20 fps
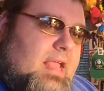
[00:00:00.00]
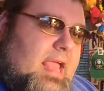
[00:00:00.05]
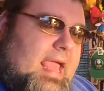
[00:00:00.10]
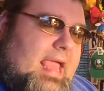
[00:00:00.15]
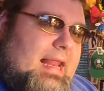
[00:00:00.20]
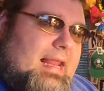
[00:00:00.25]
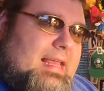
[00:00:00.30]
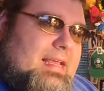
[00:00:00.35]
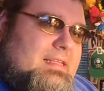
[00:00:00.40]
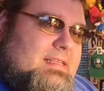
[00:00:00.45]

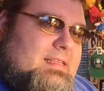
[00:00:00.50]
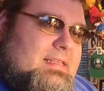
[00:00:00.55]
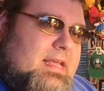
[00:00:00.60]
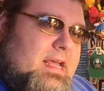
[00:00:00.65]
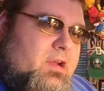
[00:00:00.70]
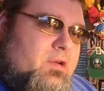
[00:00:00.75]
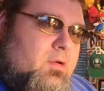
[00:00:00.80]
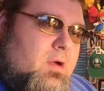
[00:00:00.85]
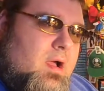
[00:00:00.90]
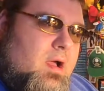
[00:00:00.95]
Alien
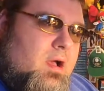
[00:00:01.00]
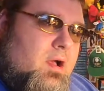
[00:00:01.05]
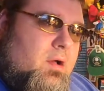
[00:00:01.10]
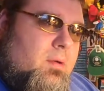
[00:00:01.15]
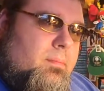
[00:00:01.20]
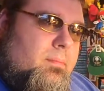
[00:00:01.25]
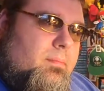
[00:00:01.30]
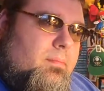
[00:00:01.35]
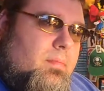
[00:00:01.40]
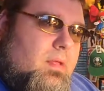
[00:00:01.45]

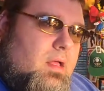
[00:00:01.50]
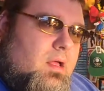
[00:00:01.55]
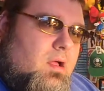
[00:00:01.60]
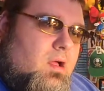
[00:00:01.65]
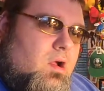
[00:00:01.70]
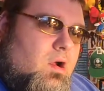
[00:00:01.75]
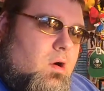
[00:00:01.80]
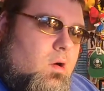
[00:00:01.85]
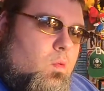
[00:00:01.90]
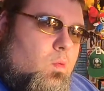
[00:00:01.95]
Syndrome,
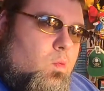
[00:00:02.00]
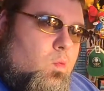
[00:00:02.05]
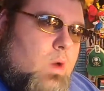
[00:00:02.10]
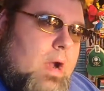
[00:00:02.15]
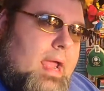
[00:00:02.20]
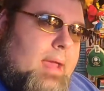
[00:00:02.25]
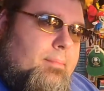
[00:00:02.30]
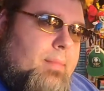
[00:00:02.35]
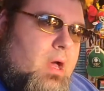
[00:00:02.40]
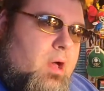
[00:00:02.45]

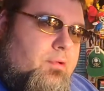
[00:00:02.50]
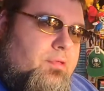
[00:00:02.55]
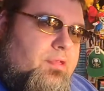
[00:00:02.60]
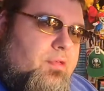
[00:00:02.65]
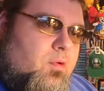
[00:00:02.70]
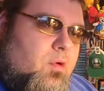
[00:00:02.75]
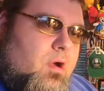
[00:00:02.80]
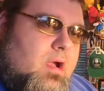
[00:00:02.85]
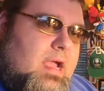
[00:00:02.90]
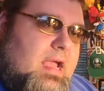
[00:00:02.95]
Rambo
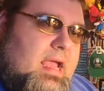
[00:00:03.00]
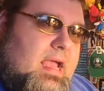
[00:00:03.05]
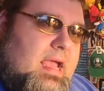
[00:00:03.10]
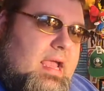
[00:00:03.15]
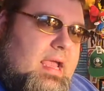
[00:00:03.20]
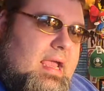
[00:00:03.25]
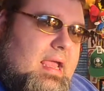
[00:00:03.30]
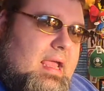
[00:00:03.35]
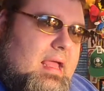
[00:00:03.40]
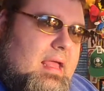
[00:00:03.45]

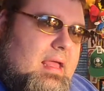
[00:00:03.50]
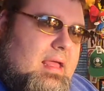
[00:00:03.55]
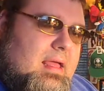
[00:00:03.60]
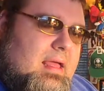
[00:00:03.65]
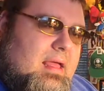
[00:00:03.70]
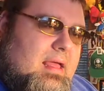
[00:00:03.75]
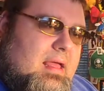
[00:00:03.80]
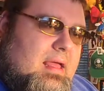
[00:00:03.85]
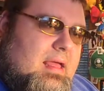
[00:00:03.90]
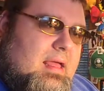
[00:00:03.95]
3,
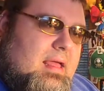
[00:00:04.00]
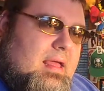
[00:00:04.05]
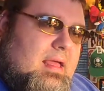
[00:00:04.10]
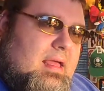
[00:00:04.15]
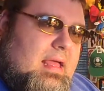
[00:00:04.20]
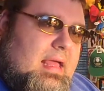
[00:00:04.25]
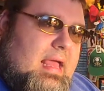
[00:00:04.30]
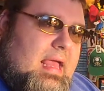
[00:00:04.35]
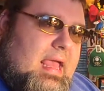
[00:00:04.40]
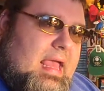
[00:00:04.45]

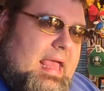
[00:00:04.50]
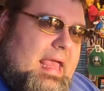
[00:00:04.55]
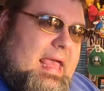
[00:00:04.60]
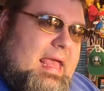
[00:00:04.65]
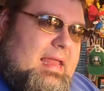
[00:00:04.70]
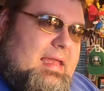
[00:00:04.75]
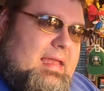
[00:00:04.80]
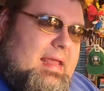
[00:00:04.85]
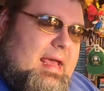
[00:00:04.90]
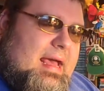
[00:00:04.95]

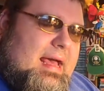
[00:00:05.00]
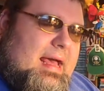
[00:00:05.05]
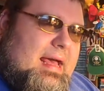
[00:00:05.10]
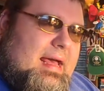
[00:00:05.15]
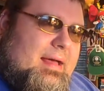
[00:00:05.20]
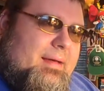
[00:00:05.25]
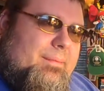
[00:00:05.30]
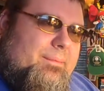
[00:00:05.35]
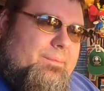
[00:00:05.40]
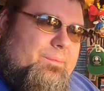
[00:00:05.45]
and
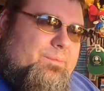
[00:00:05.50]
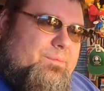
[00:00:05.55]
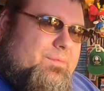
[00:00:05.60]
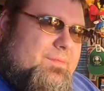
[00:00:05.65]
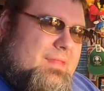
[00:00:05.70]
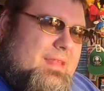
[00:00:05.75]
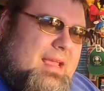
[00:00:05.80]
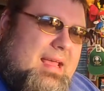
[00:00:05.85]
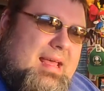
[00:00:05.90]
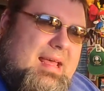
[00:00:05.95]

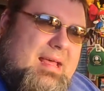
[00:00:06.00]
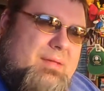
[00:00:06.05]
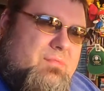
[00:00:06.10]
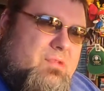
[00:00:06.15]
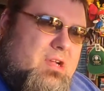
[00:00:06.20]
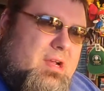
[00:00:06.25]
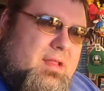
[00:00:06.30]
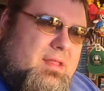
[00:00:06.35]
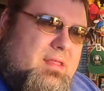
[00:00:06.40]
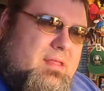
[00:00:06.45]
I'm
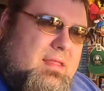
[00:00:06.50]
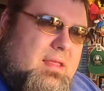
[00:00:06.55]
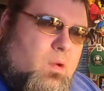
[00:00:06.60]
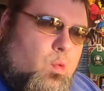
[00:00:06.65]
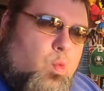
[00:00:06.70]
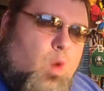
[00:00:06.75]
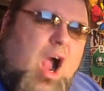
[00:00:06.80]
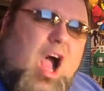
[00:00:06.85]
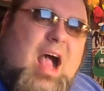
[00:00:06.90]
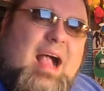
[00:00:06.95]
trying to
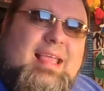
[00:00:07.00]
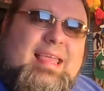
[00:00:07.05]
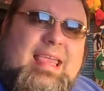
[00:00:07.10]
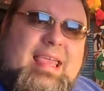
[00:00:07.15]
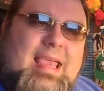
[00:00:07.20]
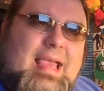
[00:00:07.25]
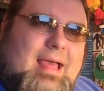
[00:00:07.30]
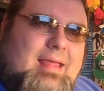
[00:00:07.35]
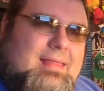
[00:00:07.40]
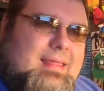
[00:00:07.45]
think,
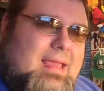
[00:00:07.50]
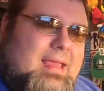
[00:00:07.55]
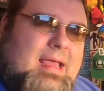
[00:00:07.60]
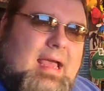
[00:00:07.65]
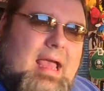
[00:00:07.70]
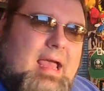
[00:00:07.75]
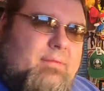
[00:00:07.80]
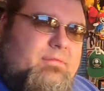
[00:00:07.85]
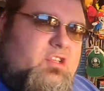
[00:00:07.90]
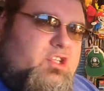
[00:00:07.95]
Rocky, I think.
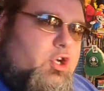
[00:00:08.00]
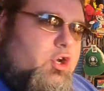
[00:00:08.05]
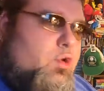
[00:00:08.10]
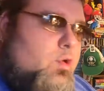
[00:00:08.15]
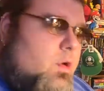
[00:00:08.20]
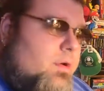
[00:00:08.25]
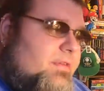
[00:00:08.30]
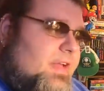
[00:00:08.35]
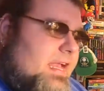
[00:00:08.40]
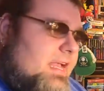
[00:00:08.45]
I have
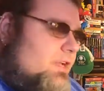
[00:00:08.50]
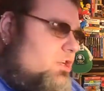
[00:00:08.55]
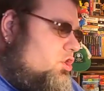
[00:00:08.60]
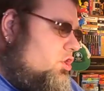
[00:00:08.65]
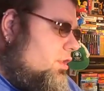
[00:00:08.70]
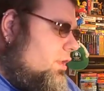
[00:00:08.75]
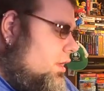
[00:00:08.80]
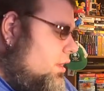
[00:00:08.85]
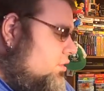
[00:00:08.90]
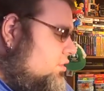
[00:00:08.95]
2 of
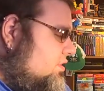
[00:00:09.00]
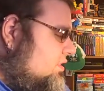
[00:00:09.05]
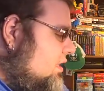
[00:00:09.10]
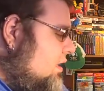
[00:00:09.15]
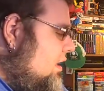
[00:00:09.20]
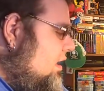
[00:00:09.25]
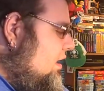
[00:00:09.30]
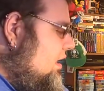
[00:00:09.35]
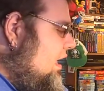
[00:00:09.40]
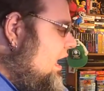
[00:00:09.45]
each of those.
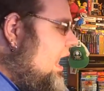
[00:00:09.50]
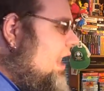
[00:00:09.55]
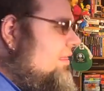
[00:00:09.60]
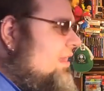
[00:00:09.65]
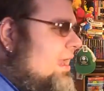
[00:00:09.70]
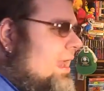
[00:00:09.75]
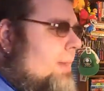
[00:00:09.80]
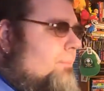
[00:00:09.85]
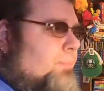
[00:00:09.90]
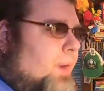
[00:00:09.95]
I
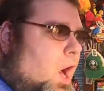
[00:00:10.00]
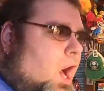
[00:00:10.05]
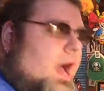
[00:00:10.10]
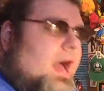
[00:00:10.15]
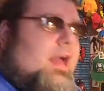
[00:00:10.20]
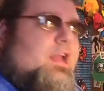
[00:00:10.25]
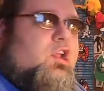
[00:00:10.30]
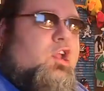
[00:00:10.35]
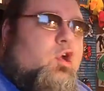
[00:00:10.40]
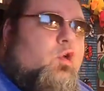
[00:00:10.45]
think I
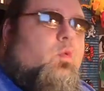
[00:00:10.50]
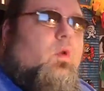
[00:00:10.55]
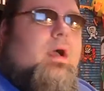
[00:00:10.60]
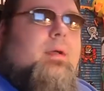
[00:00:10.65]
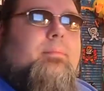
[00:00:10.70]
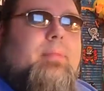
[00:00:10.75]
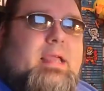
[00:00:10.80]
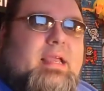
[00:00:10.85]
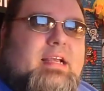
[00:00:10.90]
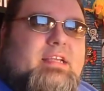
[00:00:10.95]
bought a new
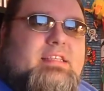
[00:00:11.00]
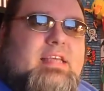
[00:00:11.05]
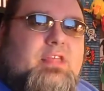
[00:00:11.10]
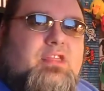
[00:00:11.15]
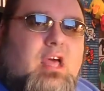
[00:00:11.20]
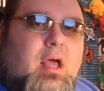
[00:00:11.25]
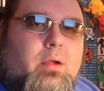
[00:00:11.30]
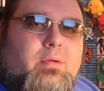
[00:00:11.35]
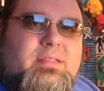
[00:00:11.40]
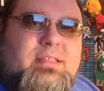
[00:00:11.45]
one because I
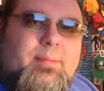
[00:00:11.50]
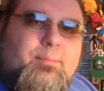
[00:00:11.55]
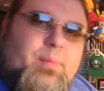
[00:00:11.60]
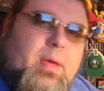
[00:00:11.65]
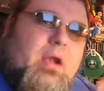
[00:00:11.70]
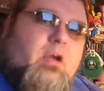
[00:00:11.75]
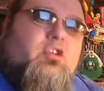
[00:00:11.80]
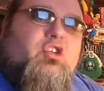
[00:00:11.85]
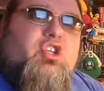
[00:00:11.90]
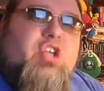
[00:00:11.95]
thought it was in
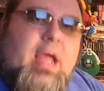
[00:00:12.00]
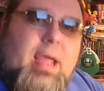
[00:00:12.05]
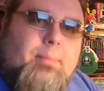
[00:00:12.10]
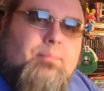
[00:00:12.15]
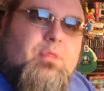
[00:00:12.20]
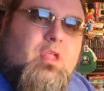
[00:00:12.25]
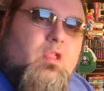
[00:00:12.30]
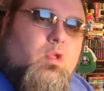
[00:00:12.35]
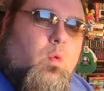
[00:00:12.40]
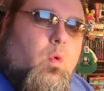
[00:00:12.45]
better
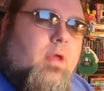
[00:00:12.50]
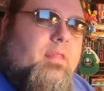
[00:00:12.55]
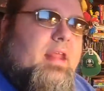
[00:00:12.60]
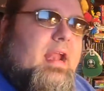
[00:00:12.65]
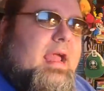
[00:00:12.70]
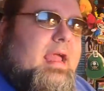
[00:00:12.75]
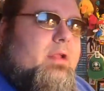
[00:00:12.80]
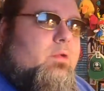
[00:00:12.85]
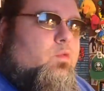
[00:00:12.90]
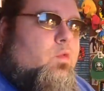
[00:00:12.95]
shape than the one
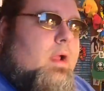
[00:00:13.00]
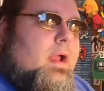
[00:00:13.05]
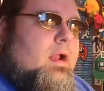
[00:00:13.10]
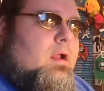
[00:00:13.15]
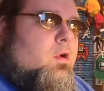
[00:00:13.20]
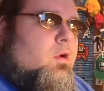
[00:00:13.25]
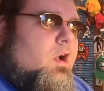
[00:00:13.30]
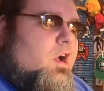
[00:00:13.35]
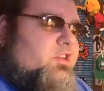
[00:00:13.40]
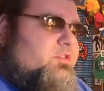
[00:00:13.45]
that I had ran
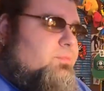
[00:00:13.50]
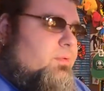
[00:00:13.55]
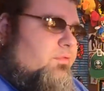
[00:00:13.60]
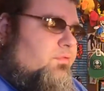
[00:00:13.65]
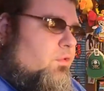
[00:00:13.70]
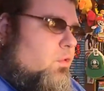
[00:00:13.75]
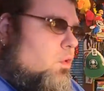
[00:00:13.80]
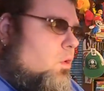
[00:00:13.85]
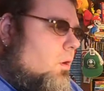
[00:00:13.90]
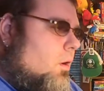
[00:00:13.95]
across
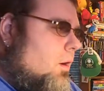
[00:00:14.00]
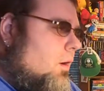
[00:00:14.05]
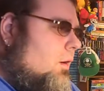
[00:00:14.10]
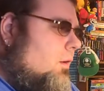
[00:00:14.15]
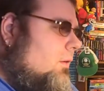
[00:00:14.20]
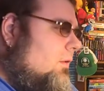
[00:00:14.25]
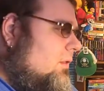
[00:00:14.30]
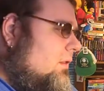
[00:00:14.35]
before.